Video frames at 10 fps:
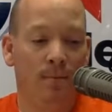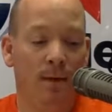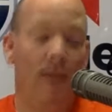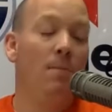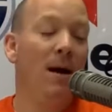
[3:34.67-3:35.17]

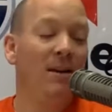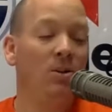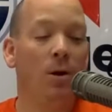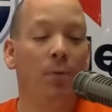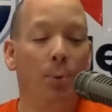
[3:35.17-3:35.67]
Now, you might
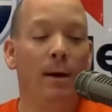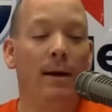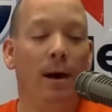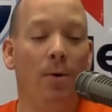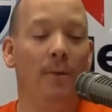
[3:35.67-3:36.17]
start
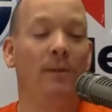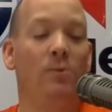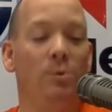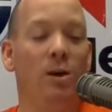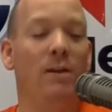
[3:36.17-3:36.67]
3-0, and this
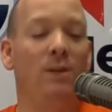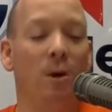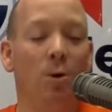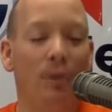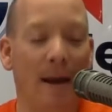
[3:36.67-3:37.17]
would change the
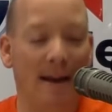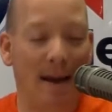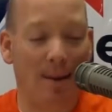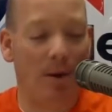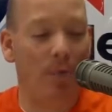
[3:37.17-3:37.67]
whole
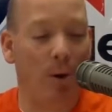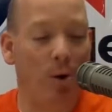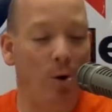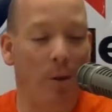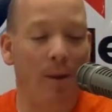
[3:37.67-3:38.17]
dynamic of where
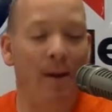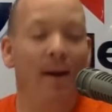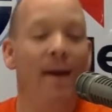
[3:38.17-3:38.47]
you are, but